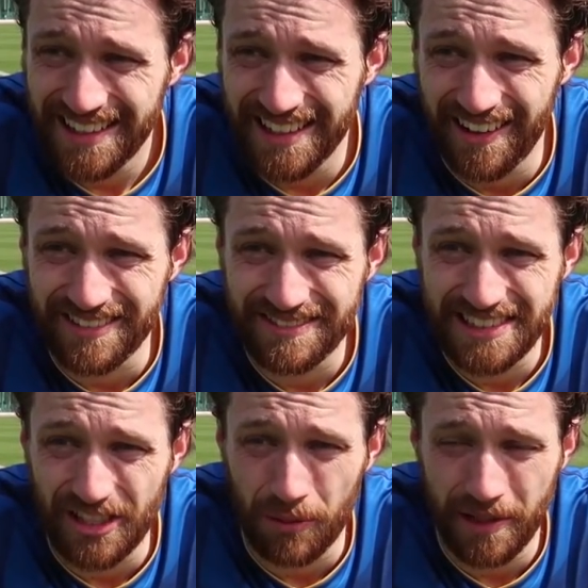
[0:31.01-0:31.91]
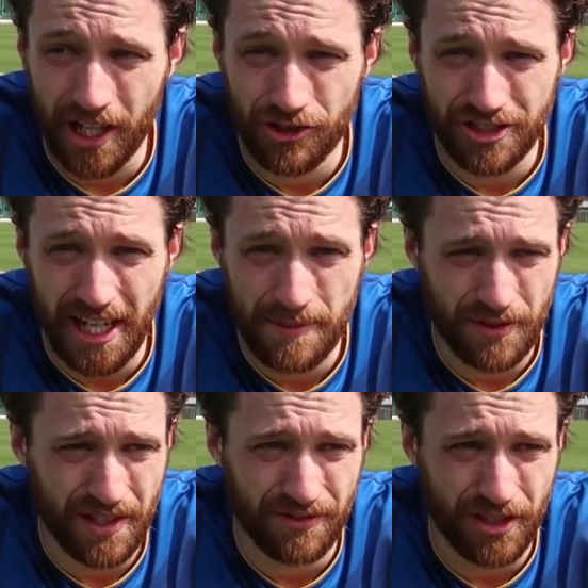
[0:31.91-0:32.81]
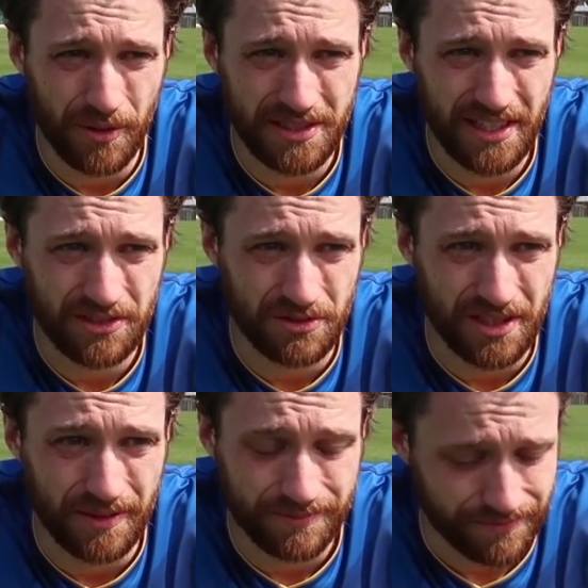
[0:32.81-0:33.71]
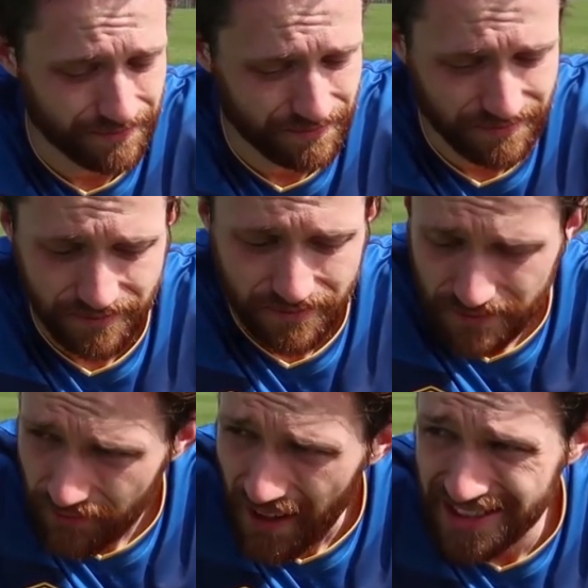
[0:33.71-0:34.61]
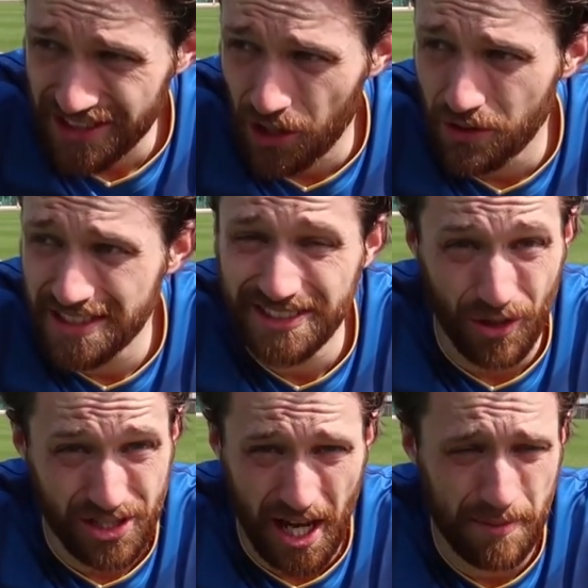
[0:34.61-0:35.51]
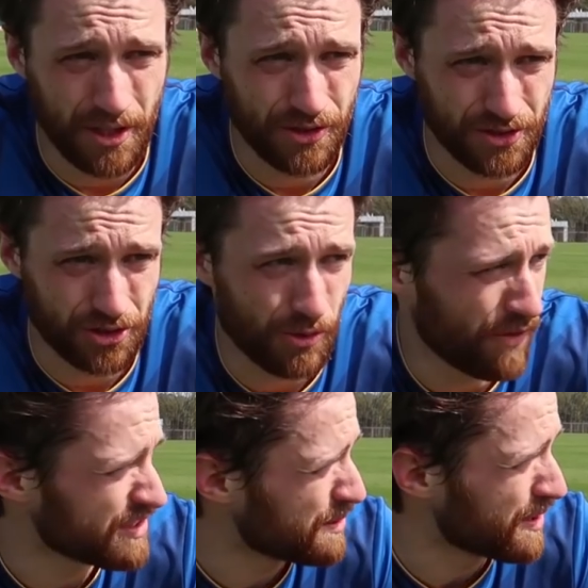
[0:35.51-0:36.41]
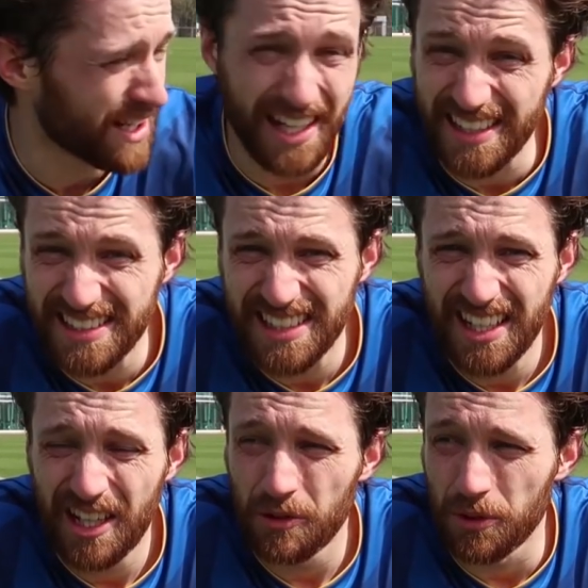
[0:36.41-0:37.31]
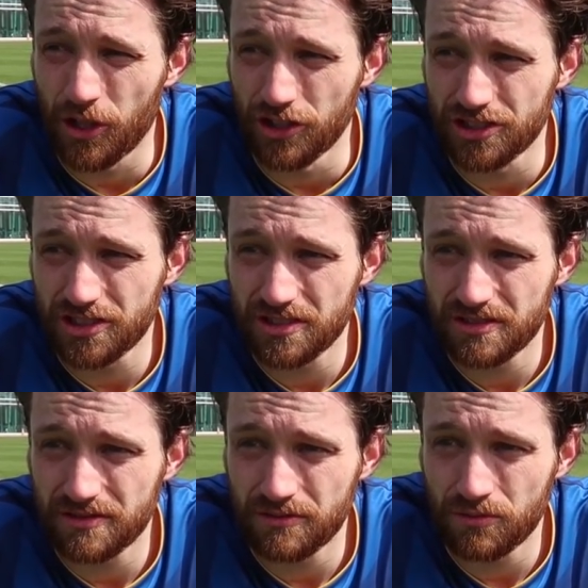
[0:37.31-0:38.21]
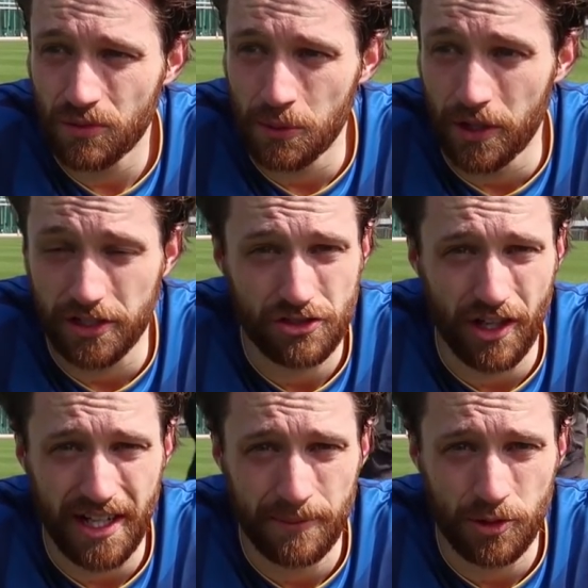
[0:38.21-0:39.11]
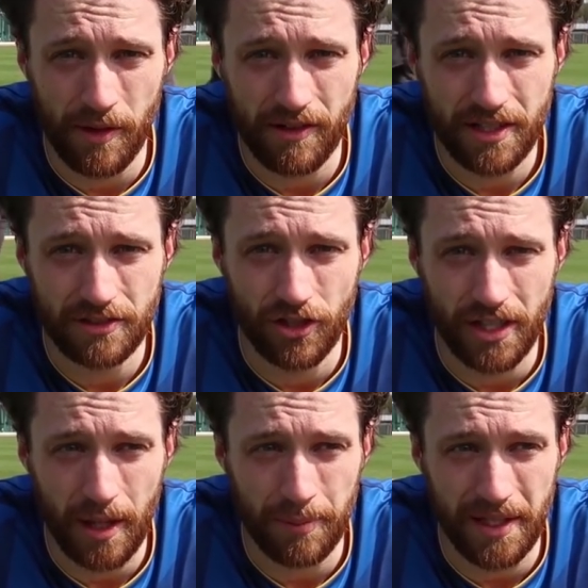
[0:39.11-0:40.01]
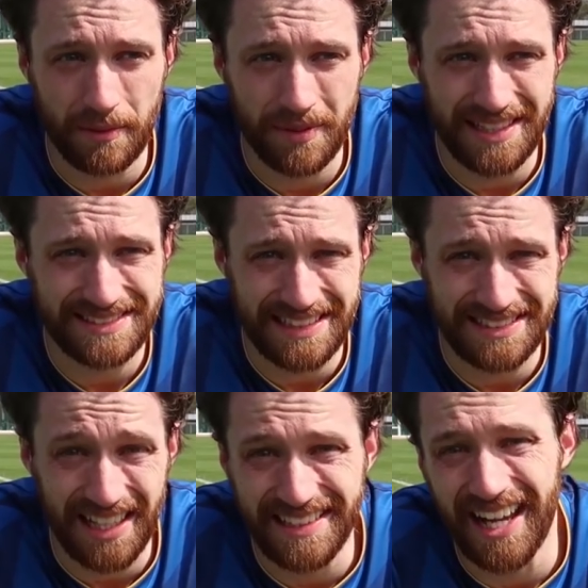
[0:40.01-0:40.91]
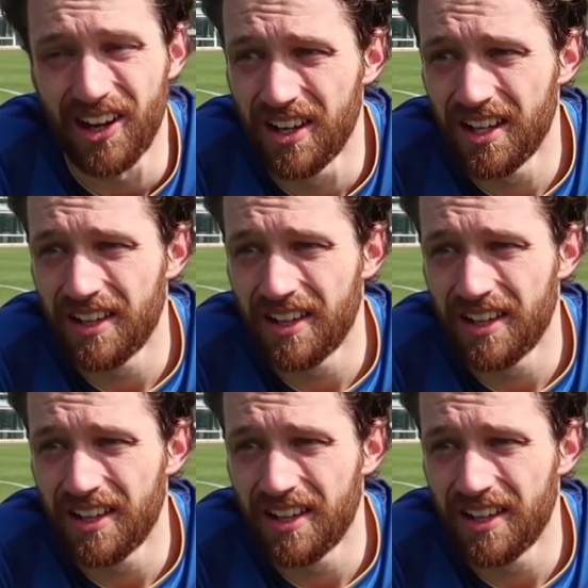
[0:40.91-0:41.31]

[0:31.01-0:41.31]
You know, this guy played a hundred games, I think, for the U S national team. So there's no shame in losing to them. Obviously, we're gutted because we wanted to try and come to America and not get beat. But that's that's done now.